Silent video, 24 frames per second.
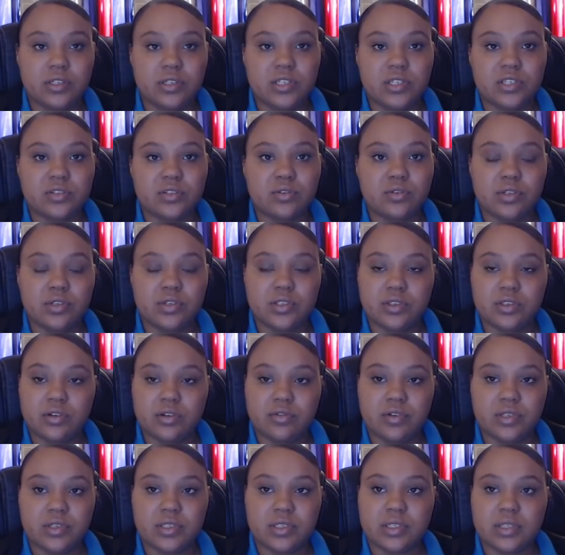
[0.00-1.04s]
Discord
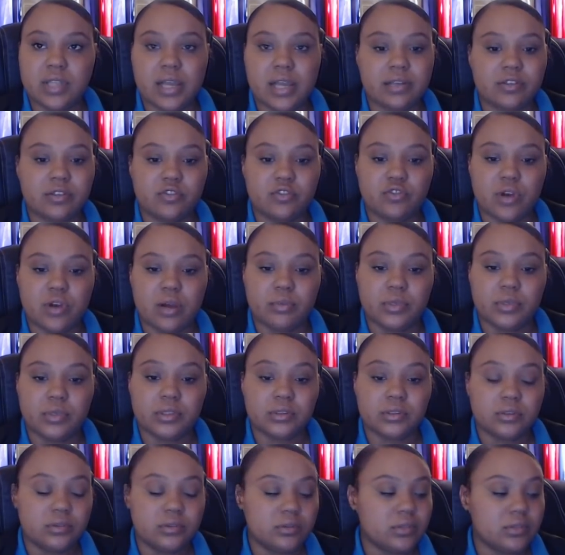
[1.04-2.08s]
servers like the drama,
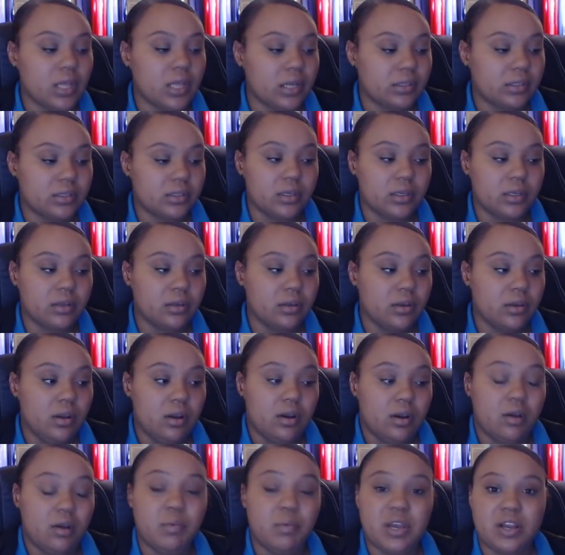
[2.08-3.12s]
like the,
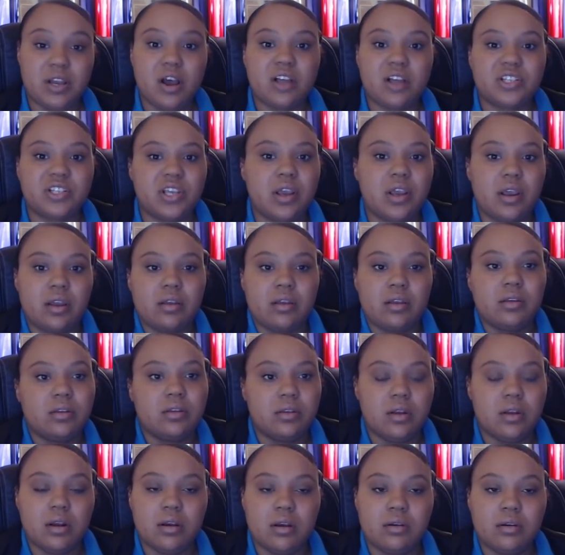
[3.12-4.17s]
oh my gosh, yeah,
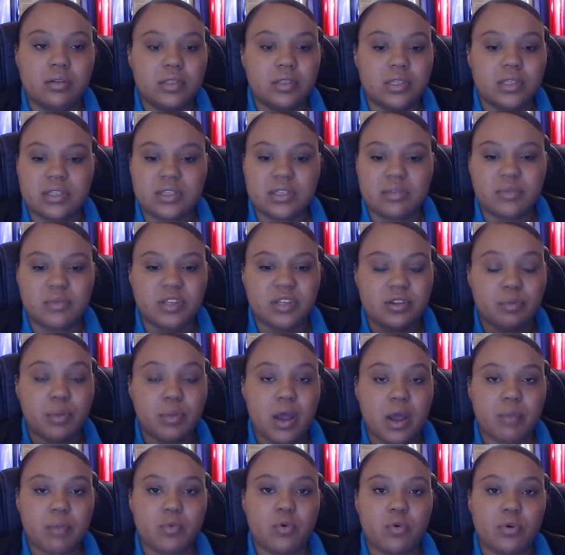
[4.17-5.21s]
you know, let them get the
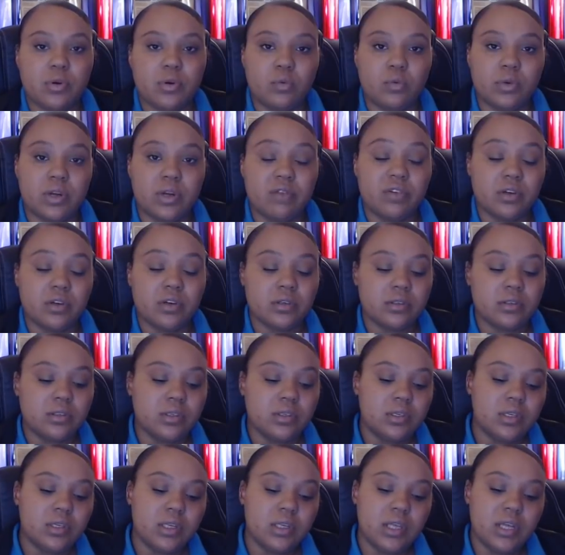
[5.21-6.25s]
popcorn or whatever.
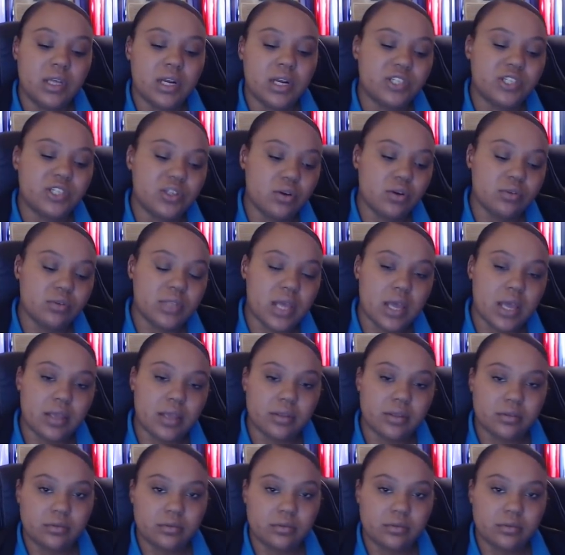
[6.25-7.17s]
And I showed that.